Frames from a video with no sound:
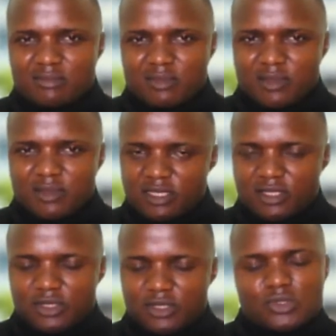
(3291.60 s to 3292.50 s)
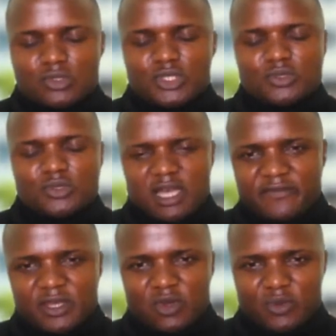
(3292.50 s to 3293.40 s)
It is good to have
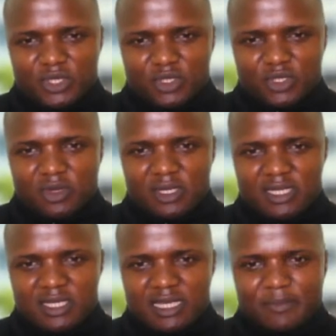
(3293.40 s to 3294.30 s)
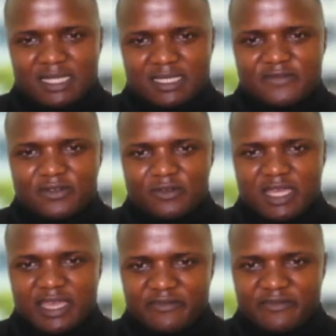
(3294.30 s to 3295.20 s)
the opposition political parties for
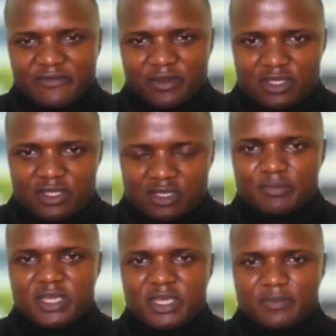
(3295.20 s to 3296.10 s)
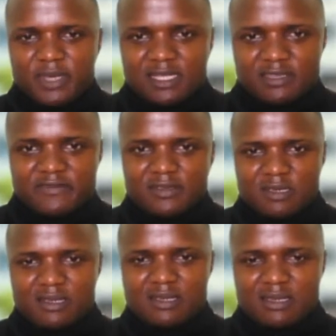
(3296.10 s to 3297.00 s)
diverse perspectives.
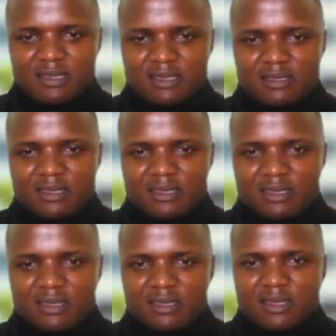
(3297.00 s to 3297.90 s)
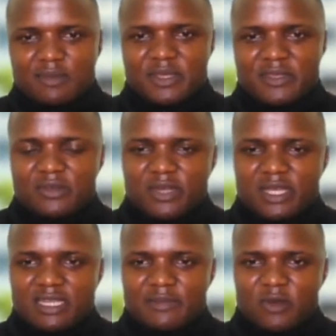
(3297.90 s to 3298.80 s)
But then when
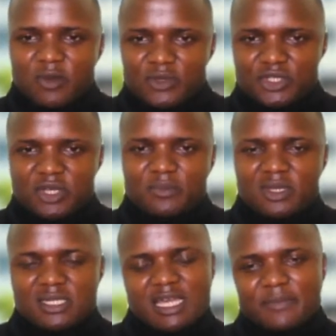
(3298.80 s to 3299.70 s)
the opposition political